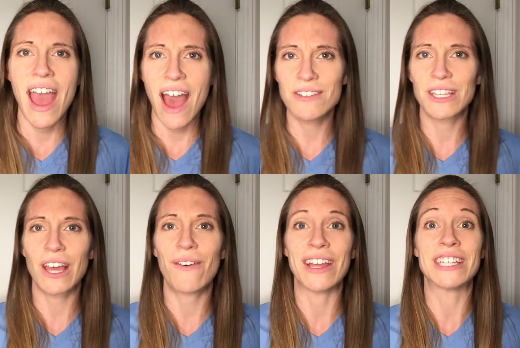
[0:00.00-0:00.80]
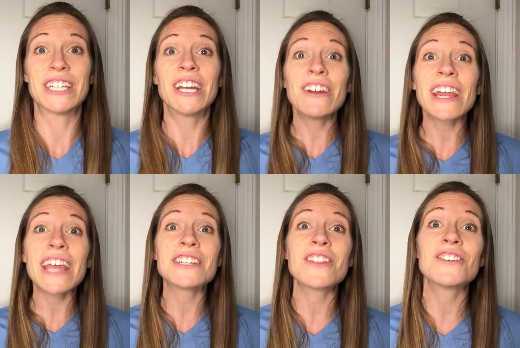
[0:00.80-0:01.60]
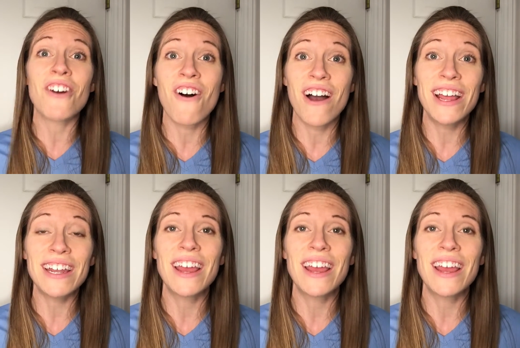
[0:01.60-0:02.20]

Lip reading: How's it going? Cheering each other on